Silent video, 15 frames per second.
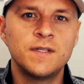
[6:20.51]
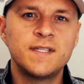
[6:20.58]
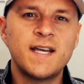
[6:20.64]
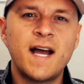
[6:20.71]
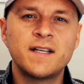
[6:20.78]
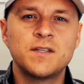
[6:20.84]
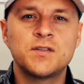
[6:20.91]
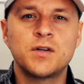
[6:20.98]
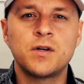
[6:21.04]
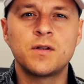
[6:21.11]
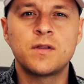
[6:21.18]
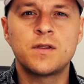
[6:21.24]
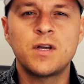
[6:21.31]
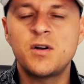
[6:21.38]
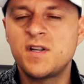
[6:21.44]
the taxes
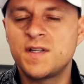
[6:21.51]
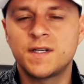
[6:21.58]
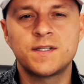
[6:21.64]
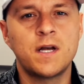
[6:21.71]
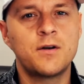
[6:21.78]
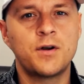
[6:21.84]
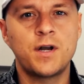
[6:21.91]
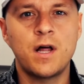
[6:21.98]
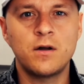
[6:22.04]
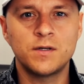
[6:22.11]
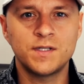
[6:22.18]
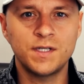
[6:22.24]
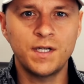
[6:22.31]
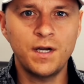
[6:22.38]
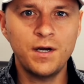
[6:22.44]
are
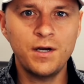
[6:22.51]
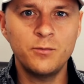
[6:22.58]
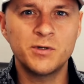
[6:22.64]
$3,600 a year,